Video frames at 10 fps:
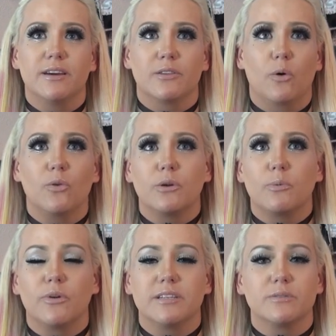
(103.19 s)
the older
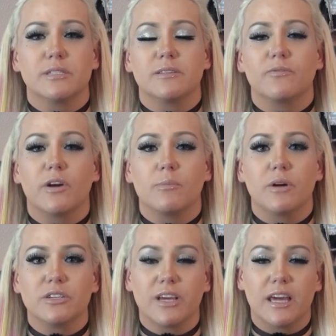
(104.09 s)
boys, it was very
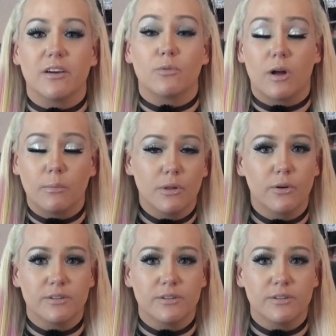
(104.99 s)
much like Rob